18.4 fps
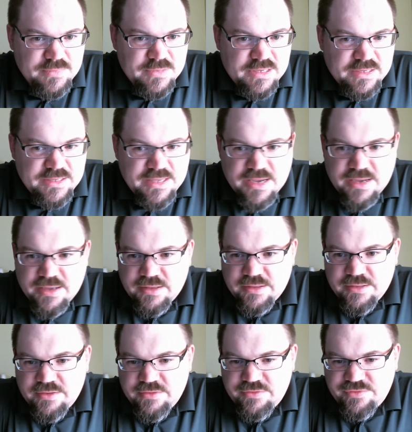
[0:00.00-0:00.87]

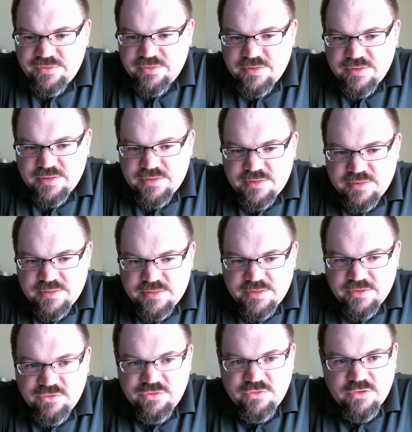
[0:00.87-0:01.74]
This
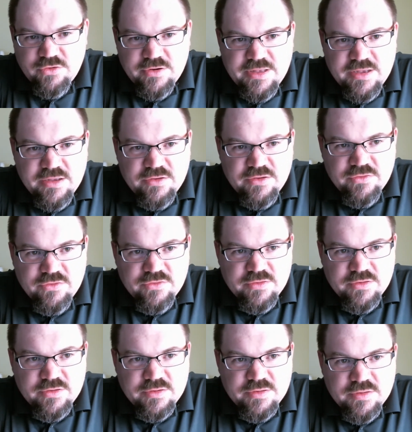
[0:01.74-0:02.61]
started out as
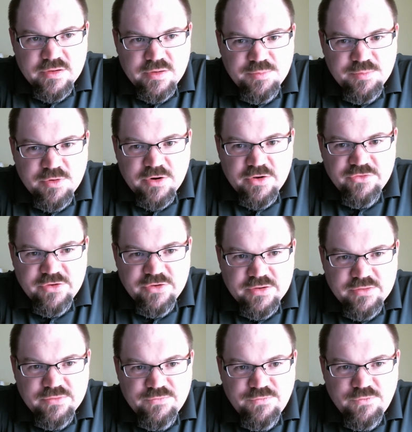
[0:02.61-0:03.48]
a
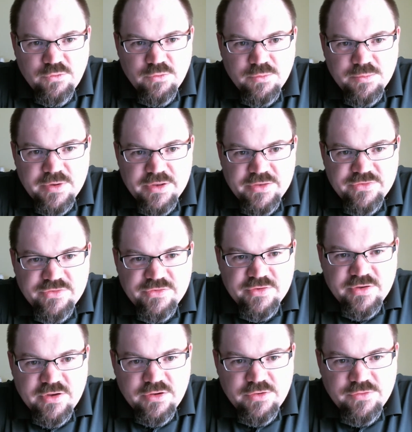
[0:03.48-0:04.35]
project for
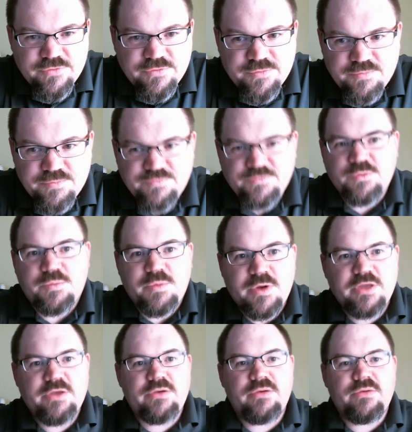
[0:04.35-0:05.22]
myself, for
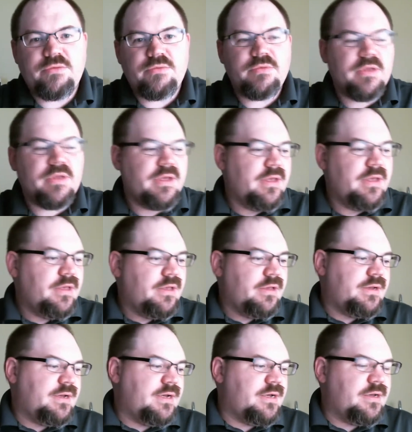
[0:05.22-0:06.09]
my own,
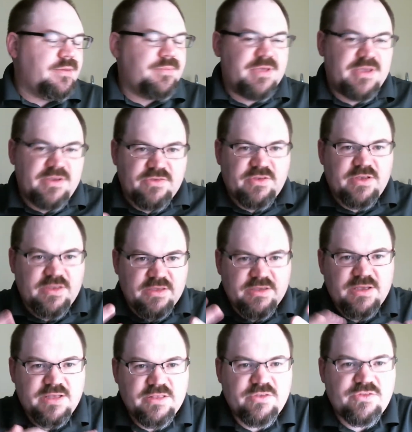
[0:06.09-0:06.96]
because I
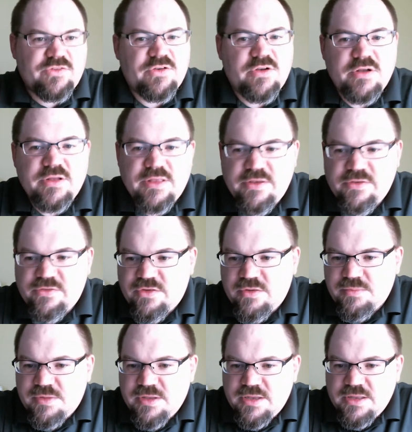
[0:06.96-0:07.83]
kind of saw it as
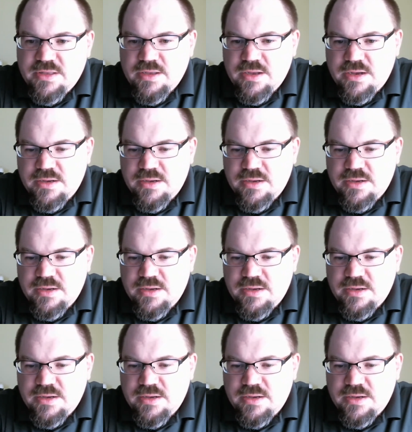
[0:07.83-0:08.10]
something.